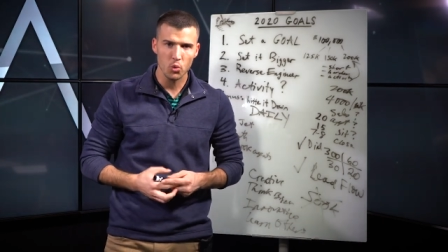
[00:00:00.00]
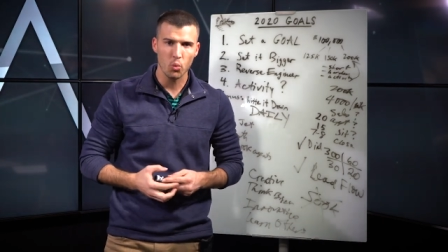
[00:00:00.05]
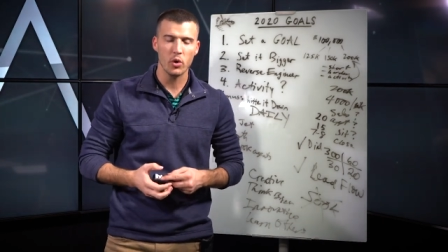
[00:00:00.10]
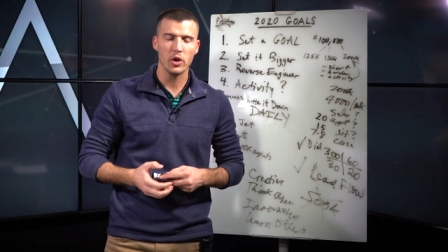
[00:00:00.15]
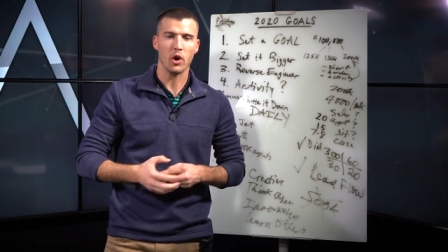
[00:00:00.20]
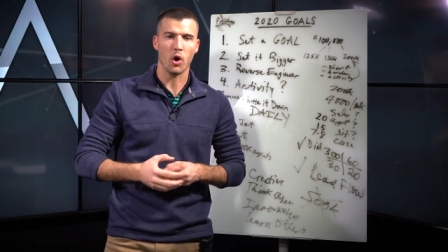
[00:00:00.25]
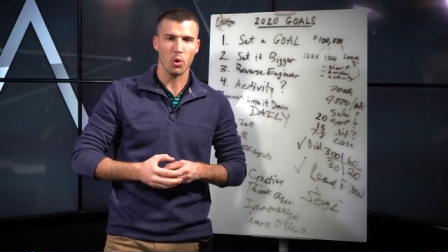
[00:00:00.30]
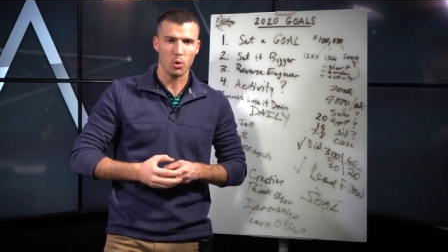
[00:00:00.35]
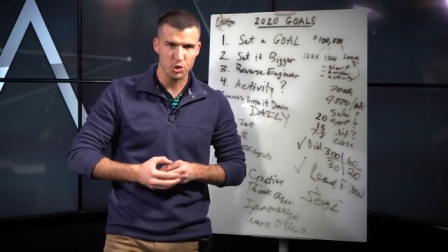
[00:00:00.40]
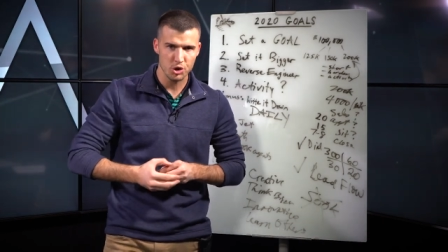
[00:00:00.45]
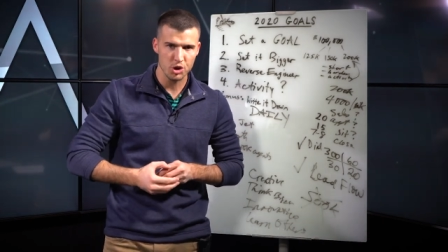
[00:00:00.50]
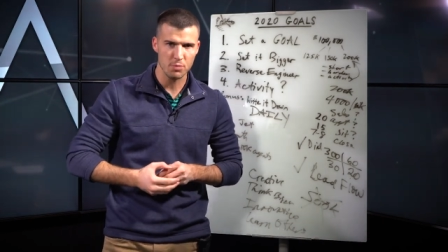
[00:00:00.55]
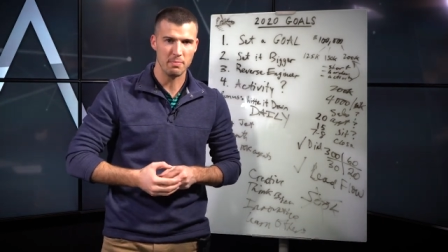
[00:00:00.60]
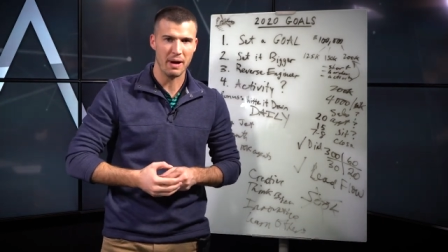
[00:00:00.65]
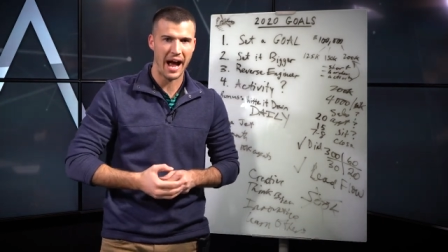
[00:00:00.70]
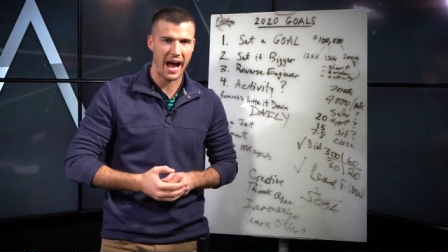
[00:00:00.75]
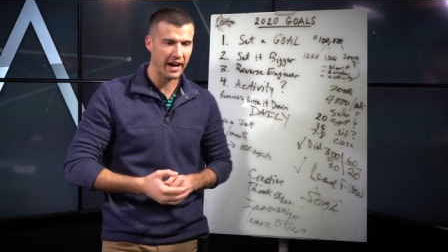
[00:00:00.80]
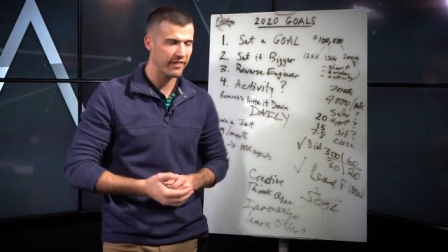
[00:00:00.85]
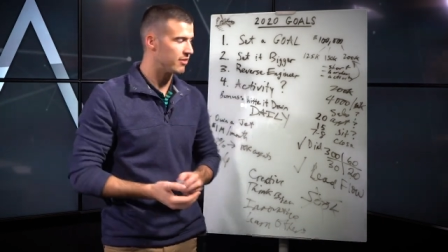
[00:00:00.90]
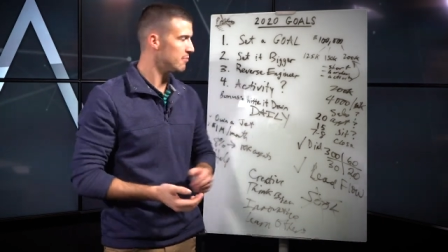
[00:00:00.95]
would hold you
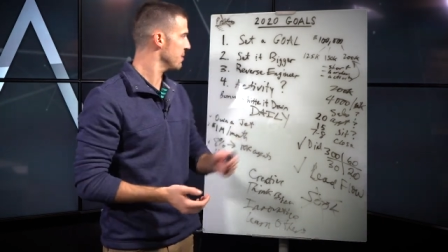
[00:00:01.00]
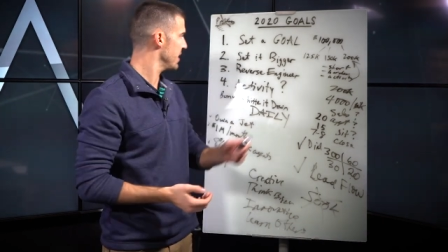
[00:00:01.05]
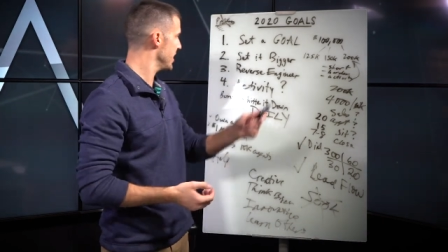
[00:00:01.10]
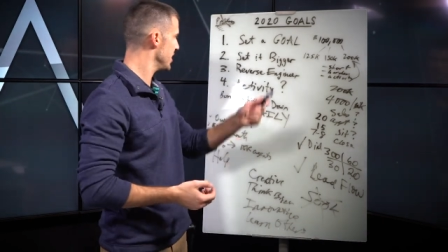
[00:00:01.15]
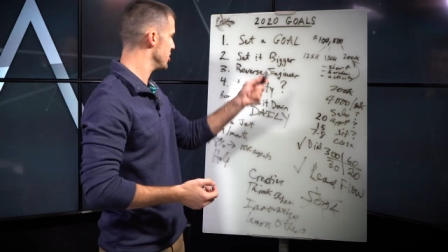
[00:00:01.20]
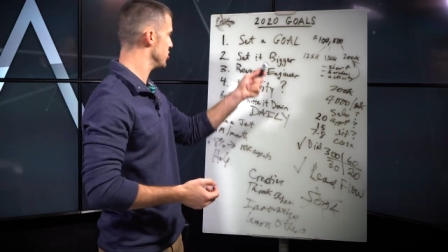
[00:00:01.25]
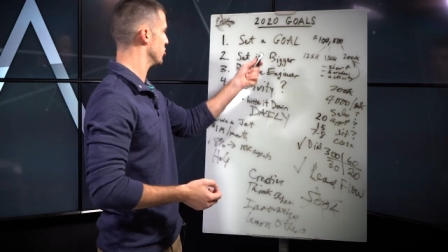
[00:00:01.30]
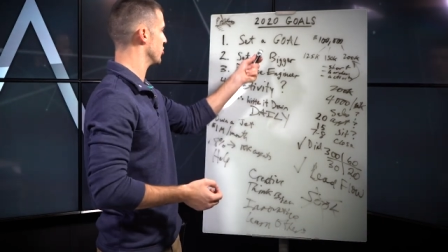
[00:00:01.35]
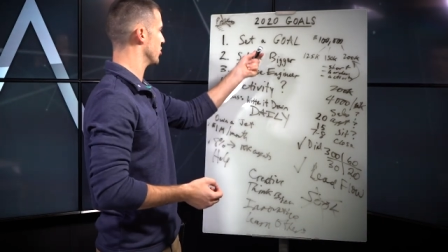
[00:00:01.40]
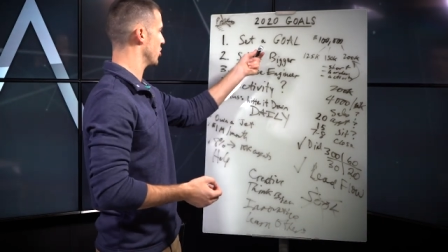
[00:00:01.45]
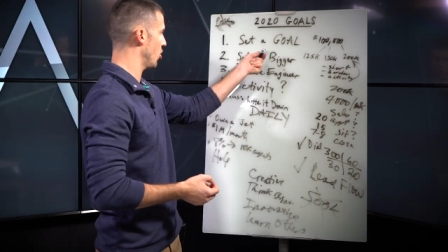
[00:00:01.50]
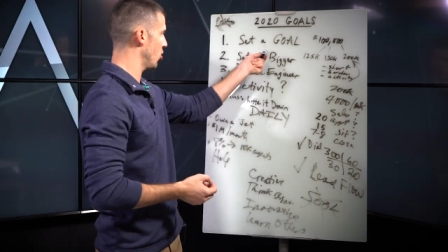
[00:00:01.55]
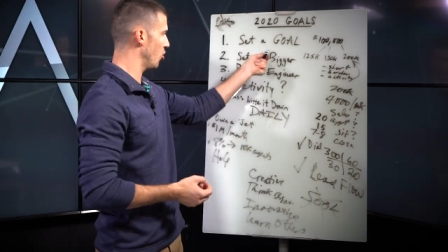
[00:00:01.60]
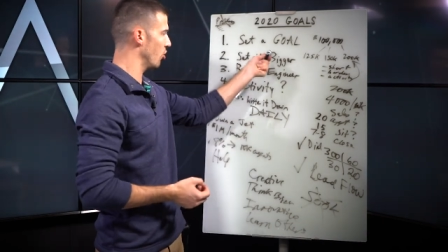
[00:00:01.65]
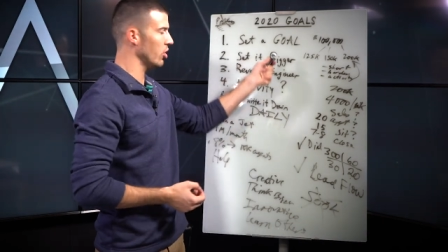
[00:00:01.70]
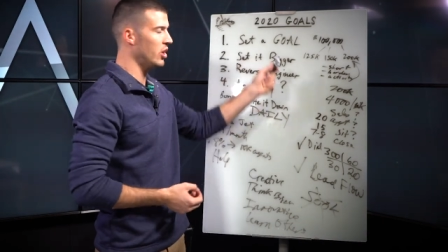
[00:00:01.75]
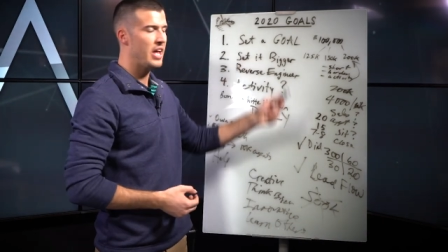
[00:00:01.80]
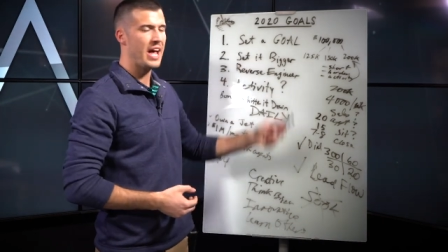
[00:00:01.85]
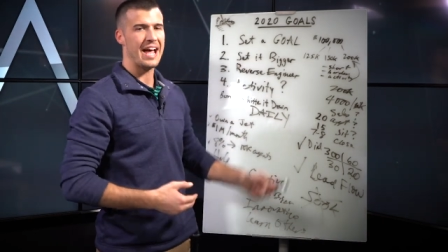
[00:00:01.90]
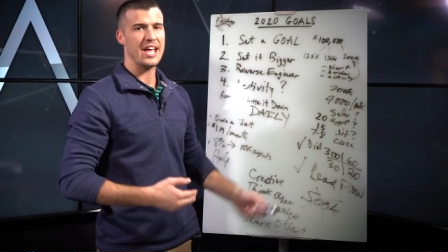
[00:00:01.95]
back from hitting your
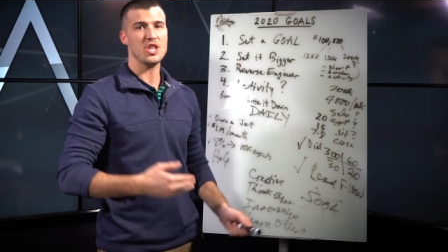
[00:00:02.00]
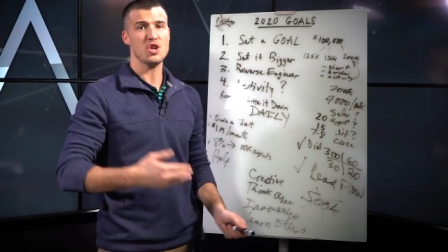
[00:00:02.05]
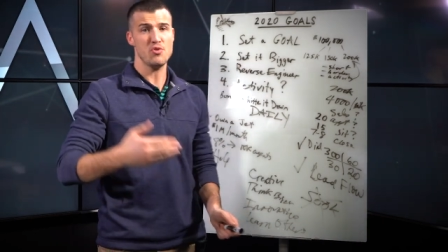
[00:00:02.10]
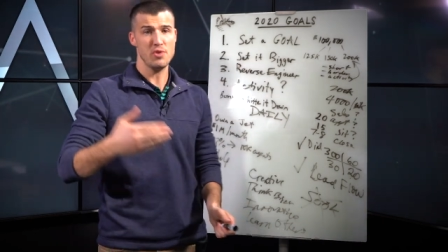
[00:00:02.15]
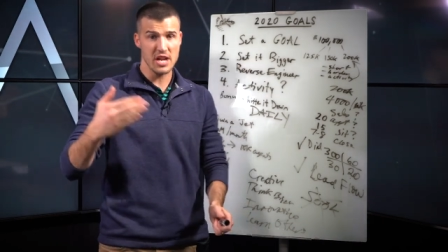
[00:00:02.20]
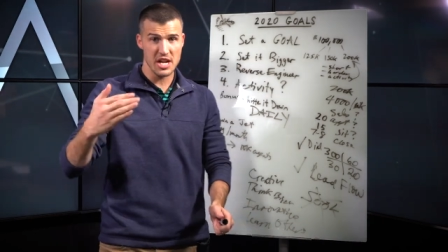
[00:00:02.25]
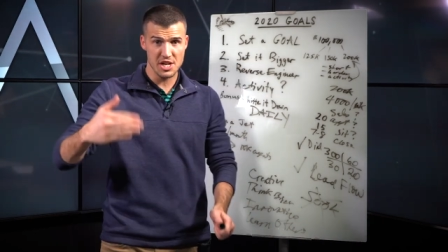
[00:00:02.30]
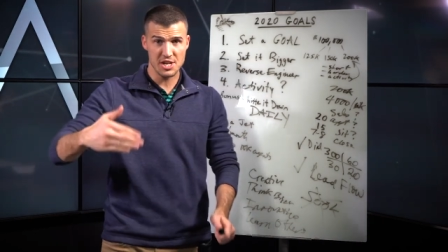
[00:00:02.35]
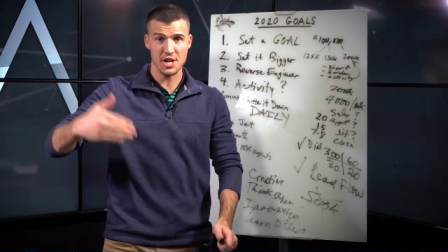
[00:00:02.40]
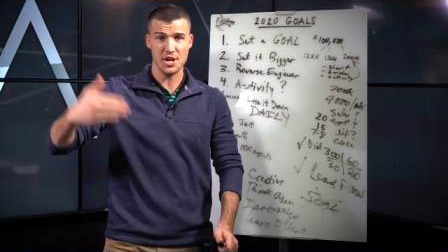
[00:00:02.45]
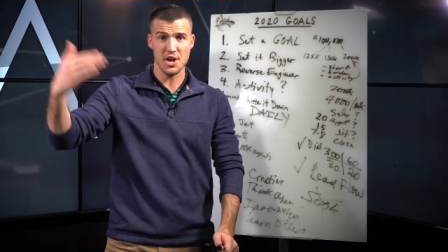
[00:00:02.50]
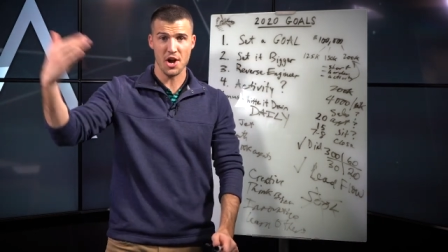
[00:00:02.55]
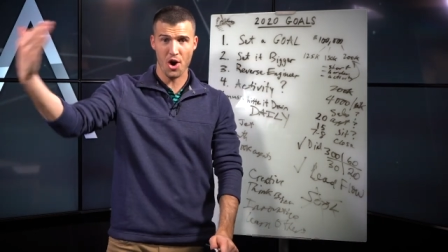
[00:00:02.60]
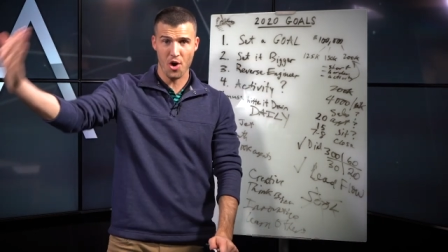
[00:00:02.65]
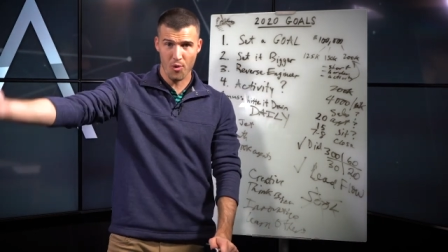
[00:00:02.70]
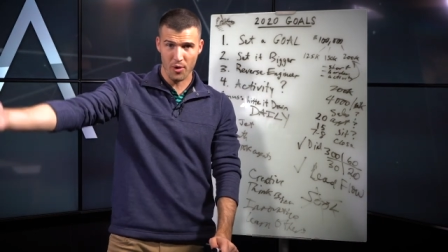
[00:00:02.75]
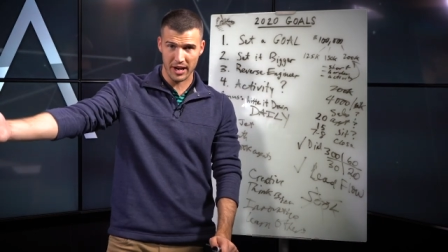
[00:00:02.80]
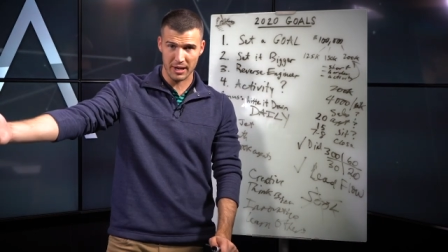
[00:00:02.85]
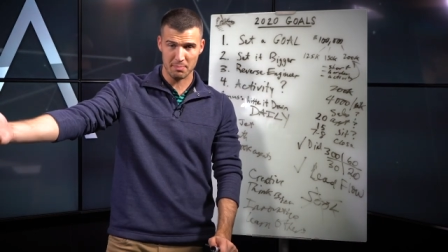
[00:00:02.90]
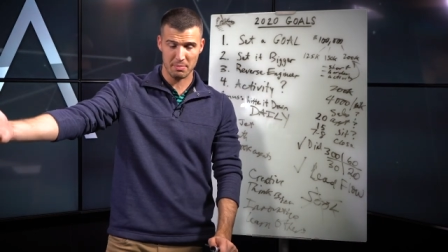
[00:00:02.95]
goal? You need to
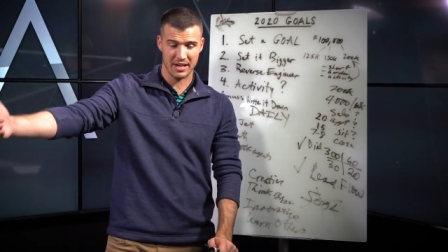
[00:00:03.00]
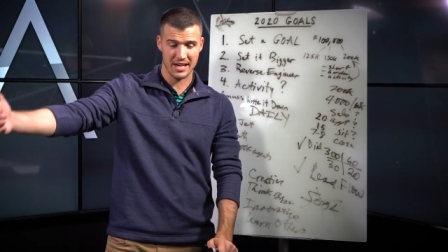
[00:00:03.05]
know it